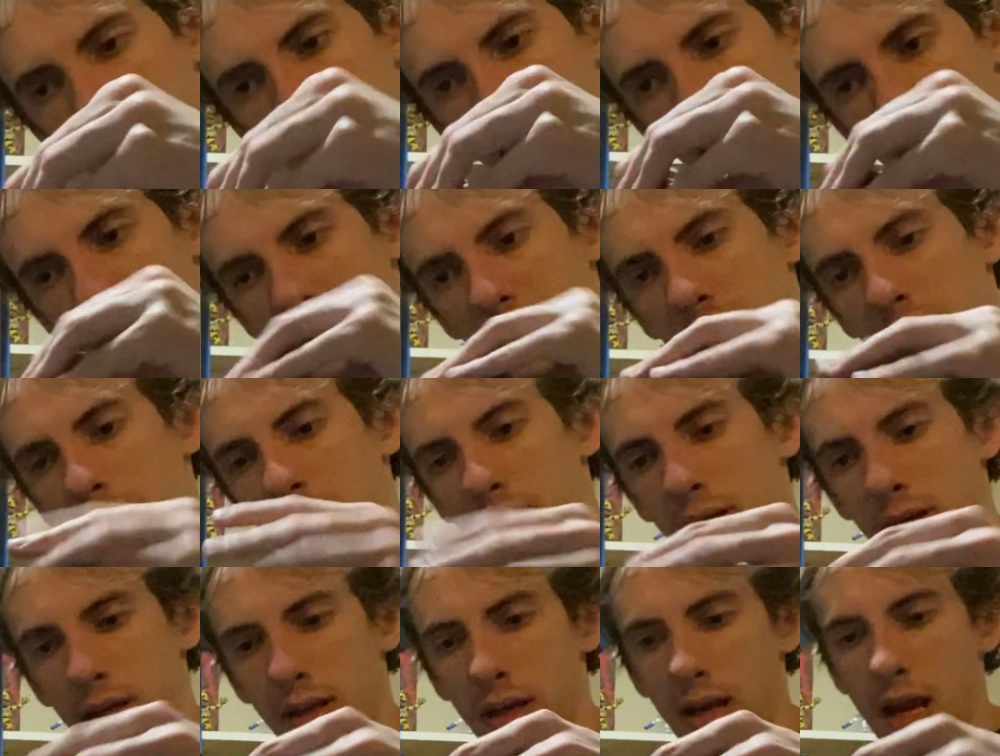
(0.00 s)
But
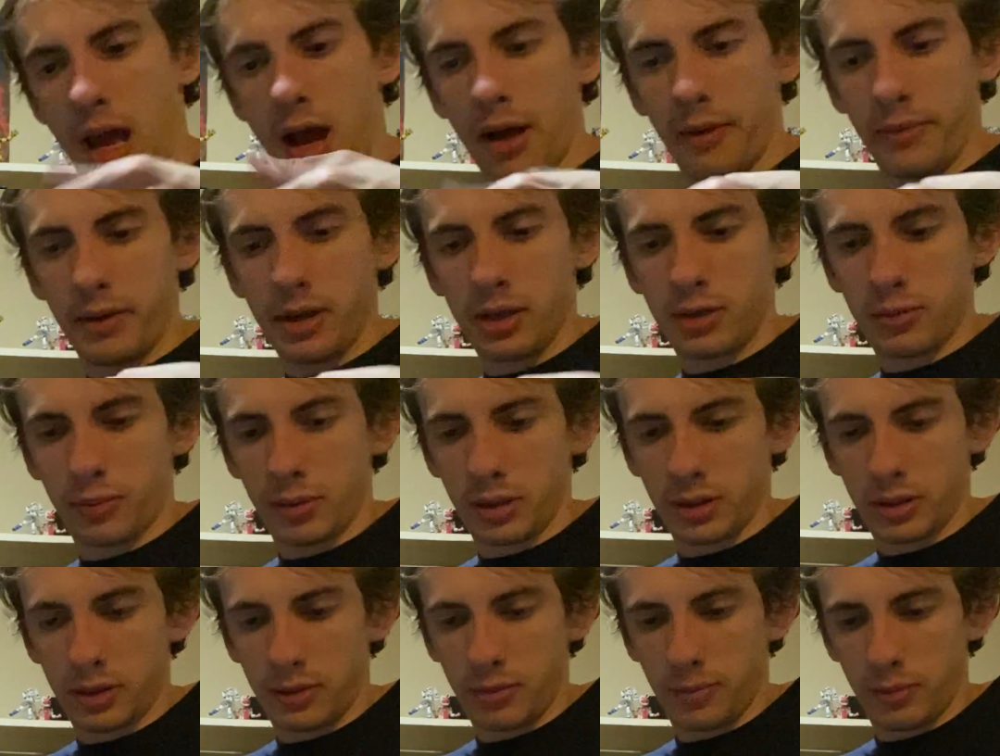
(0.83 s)
now this
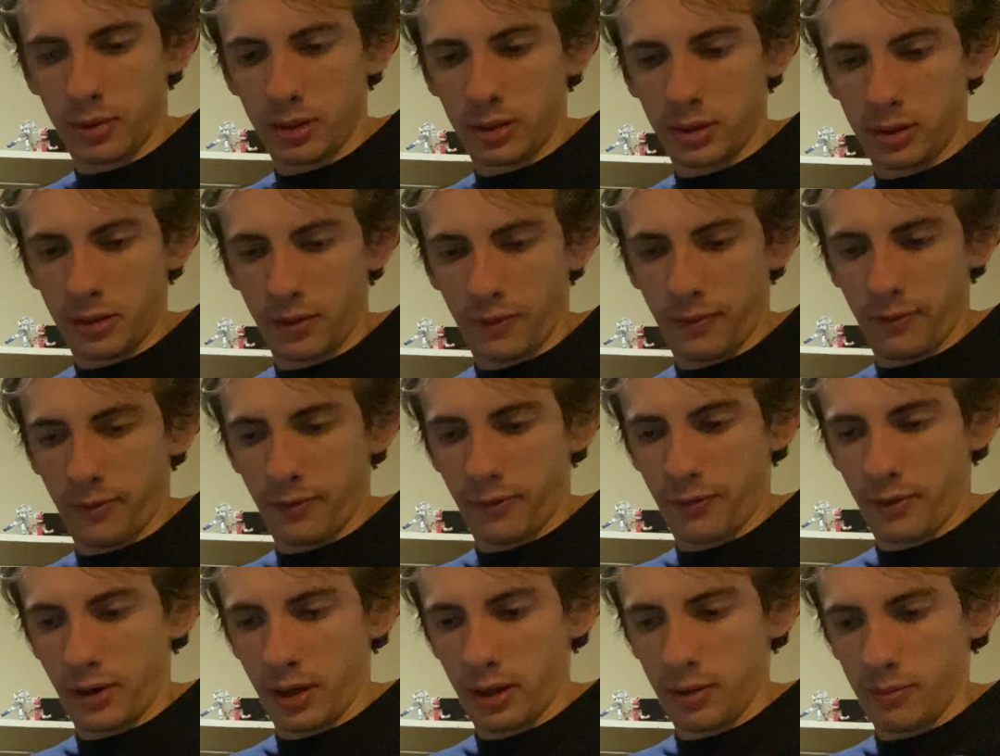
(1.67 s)
one wants to
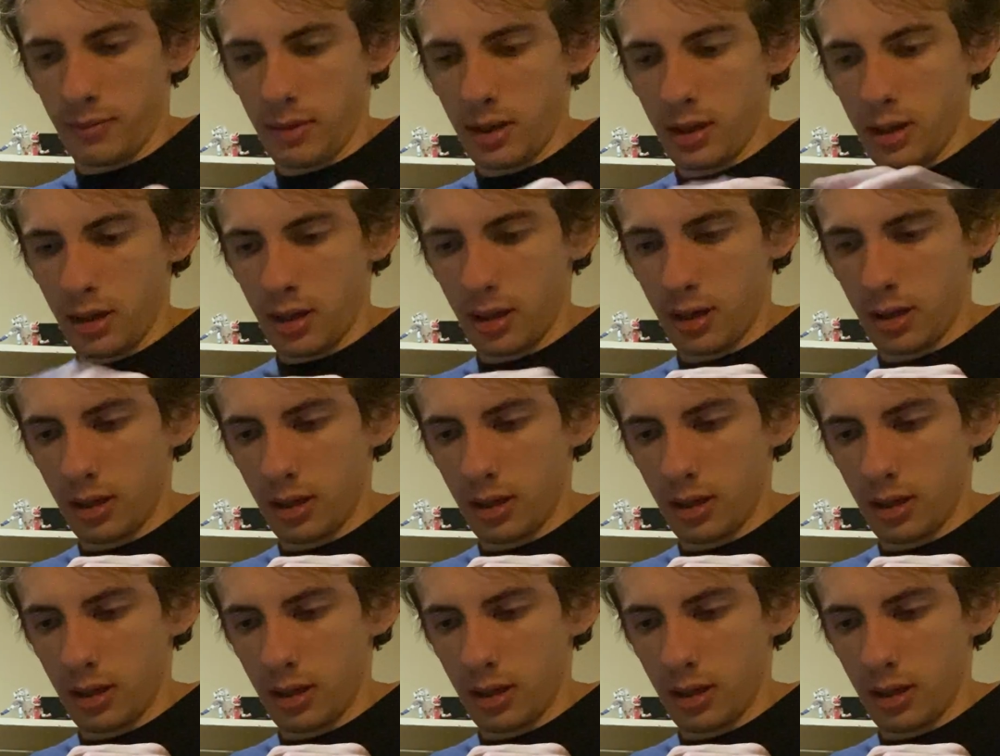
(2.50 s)
fight me.